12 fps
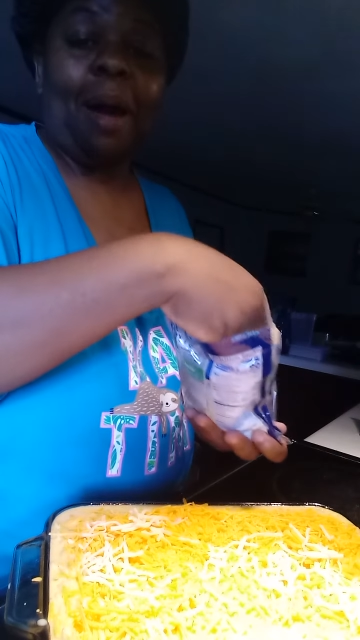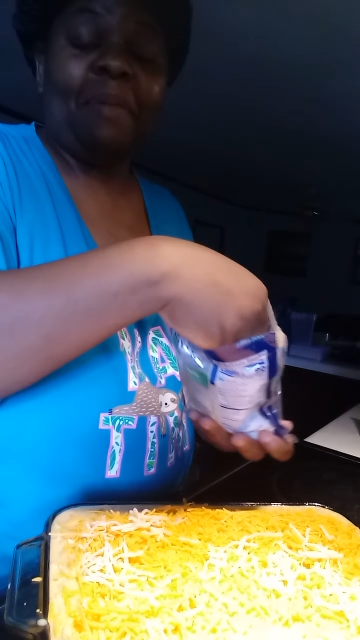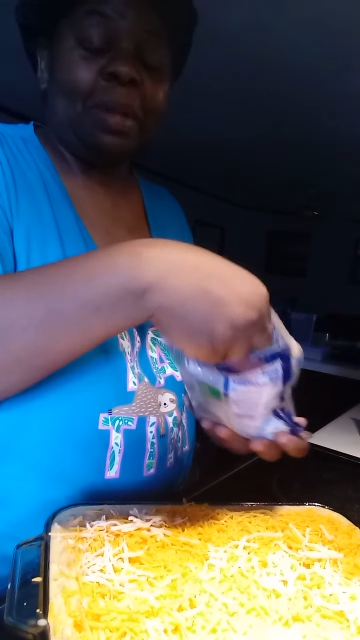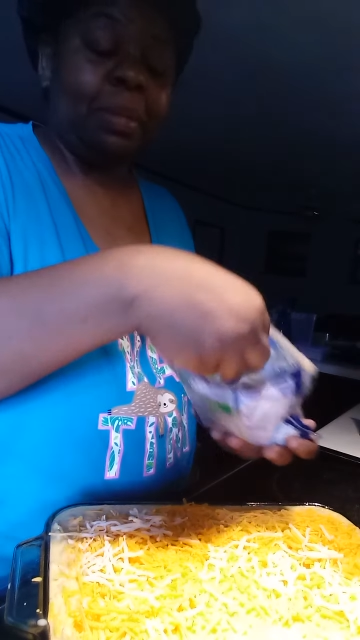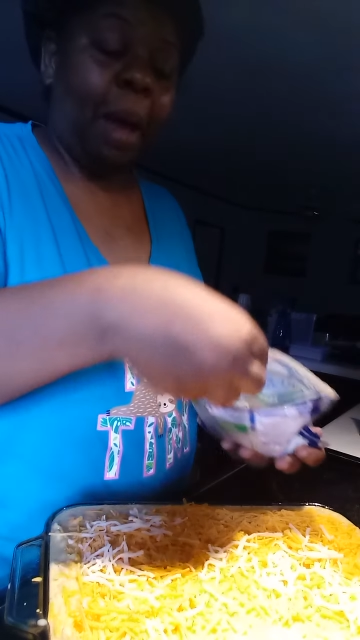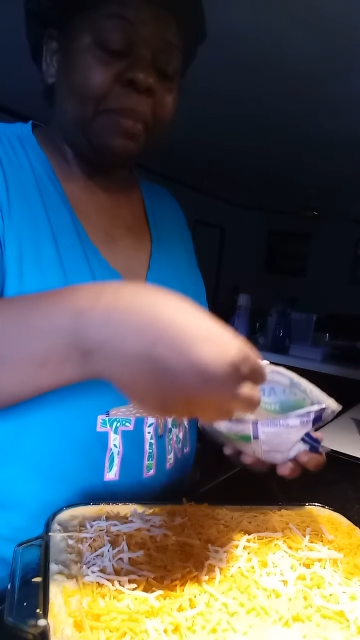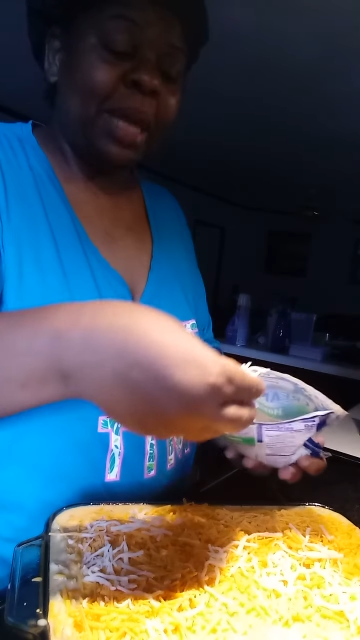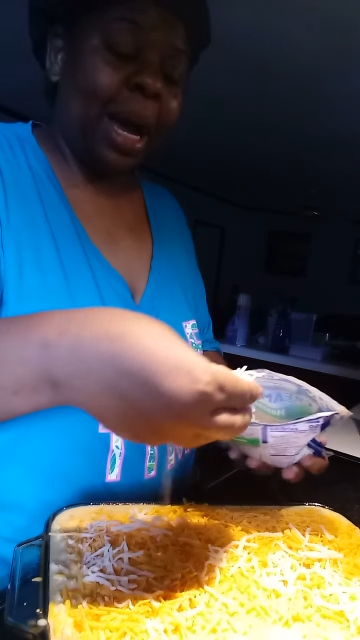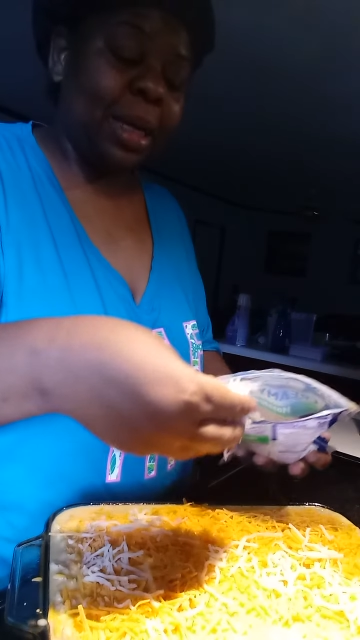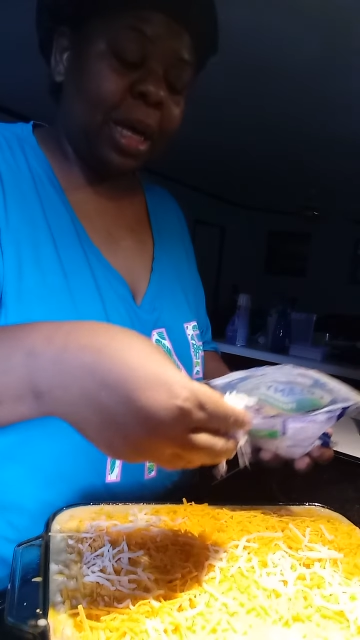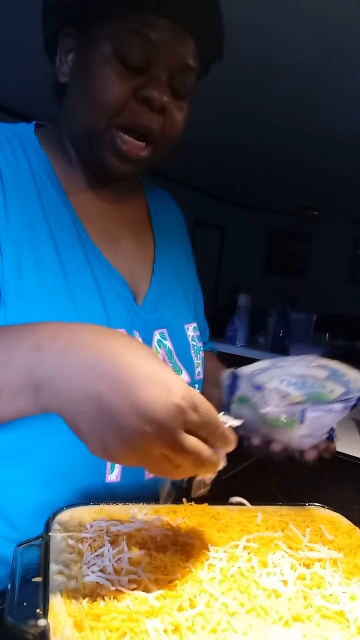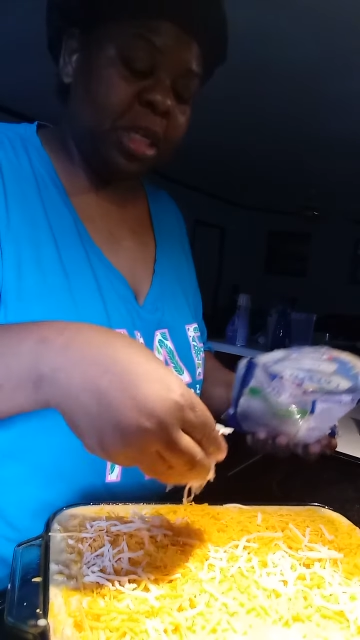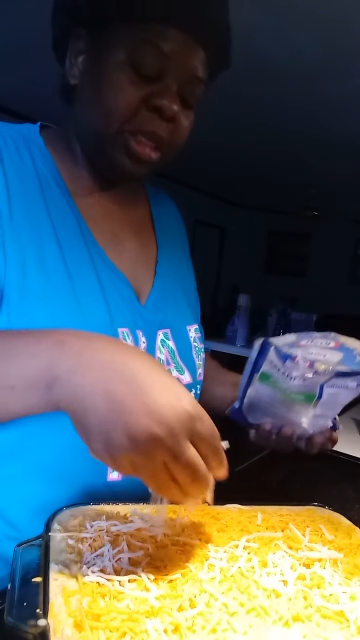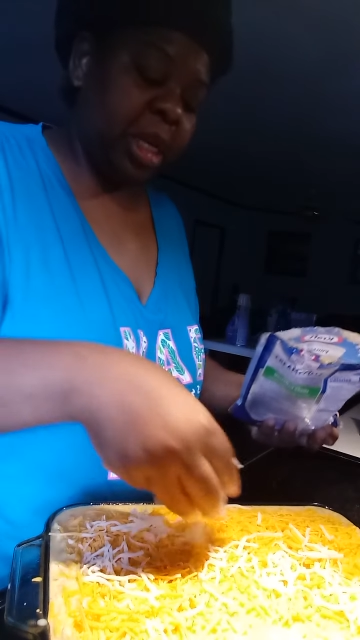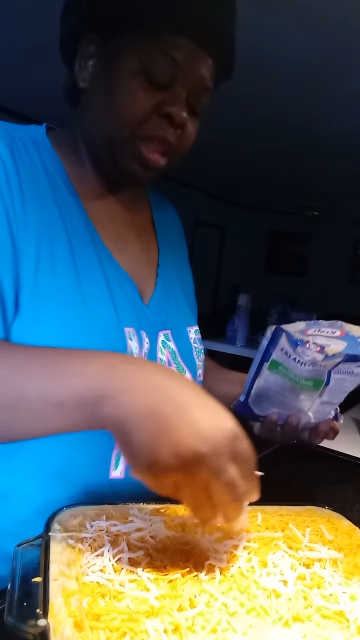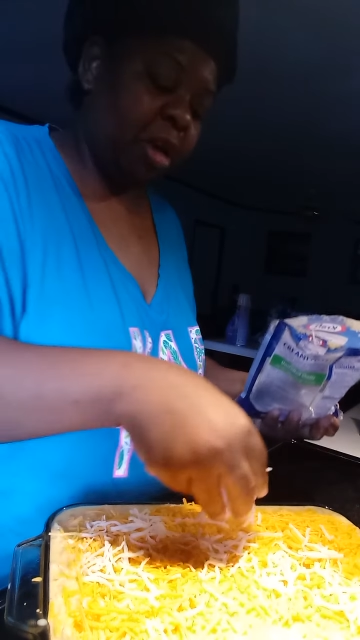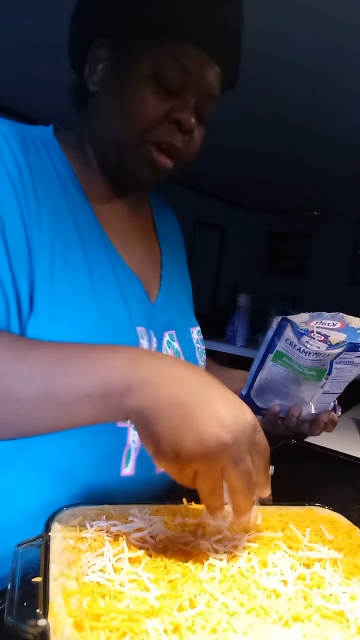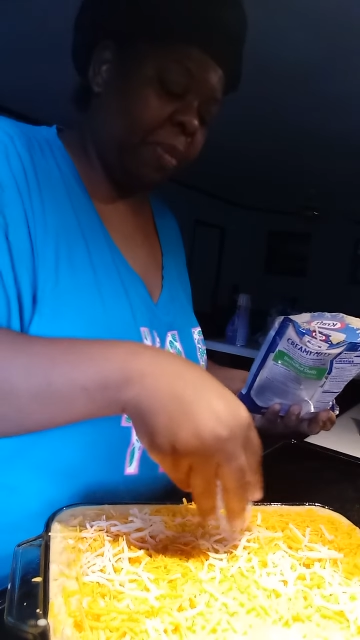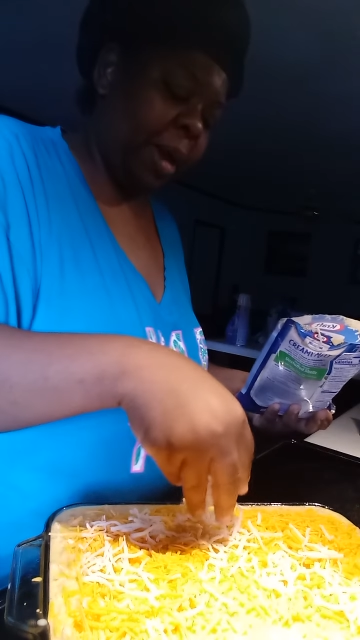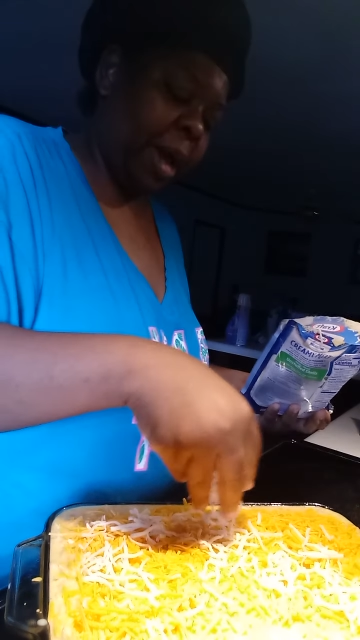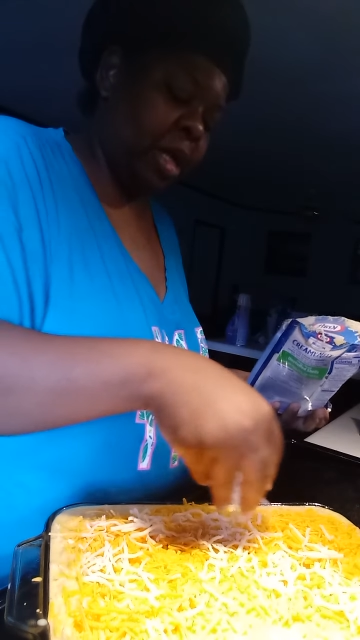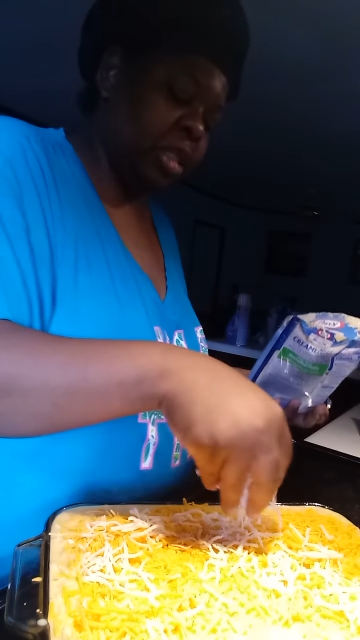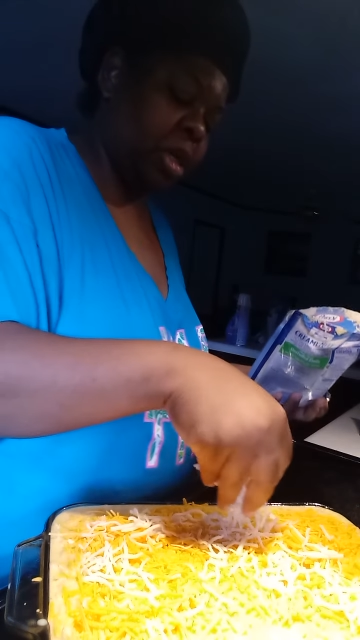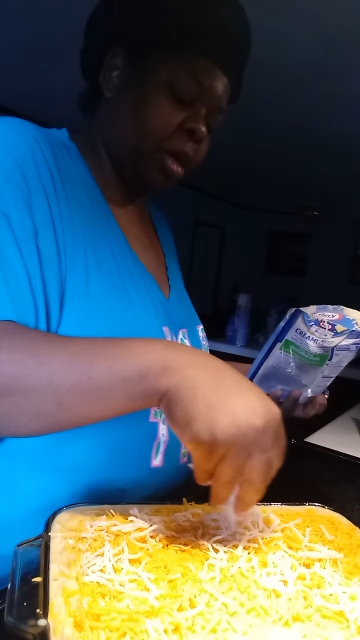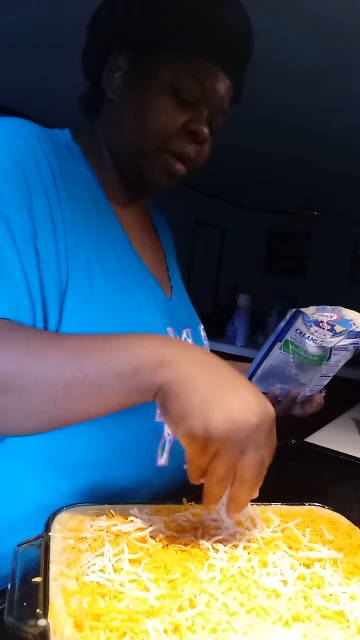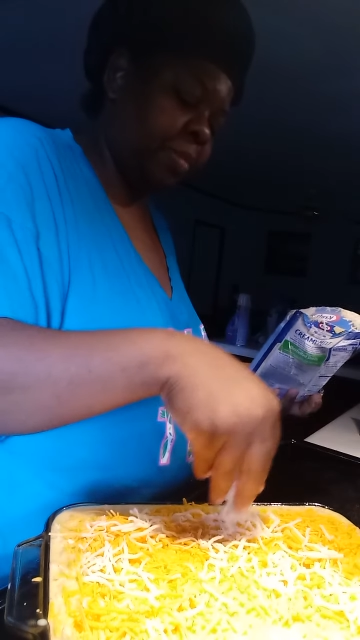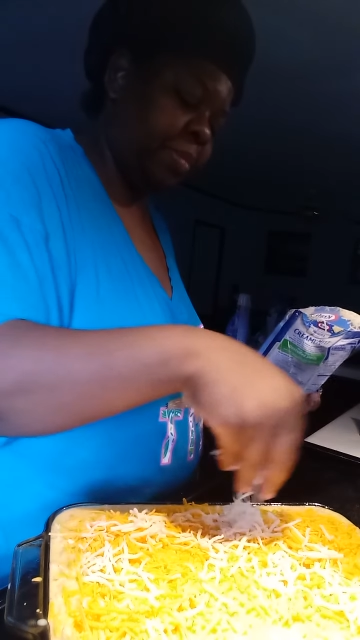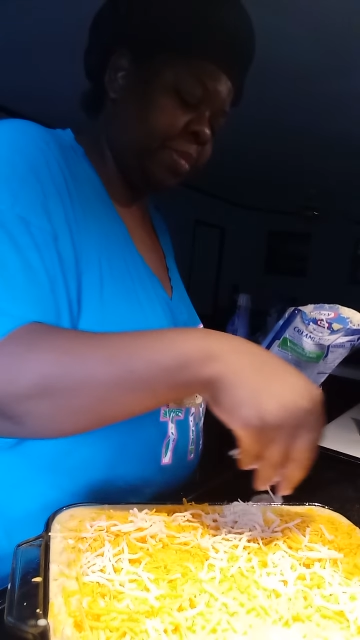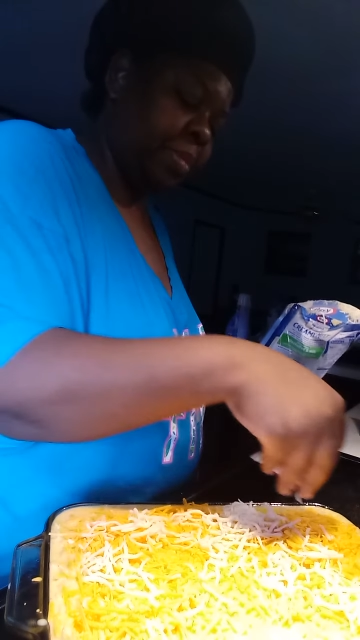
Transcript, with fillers: I'm, I'm down 130 pounds, y'all.